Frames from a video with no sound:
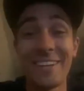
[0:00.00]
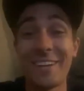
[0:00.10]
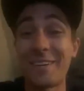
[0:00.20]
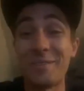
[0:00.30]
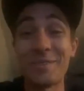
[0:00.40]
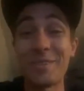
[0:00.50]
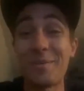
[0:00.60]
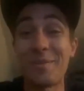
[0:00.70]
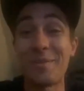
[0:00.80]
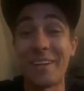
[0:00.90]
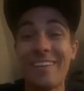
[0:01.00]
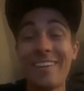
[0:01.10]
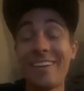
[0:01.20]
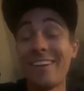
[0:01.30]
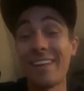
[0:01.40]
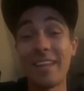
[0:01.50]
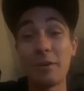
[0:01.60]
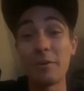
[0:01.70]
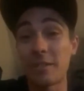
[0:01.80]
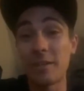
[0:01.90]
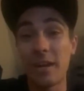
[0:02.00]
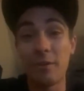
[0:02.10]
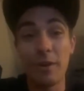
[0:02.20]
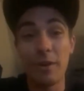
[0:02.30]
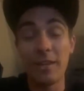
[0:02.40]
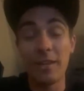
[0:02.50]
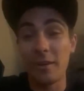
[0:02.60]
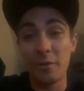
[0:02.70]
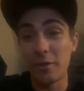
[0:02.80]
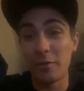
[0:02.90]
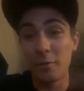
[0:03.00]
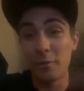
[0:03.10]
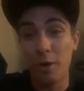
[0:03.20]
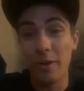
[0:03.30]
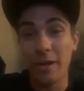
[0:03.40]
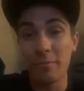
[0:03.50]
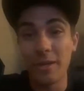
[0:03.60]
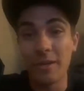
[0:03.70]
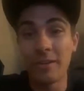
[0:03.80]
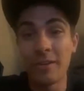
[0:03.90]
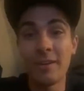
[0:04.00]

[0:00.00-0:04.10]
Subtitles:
so I got to do something. And that was good. I ran that all the way through Pro-Am, you know.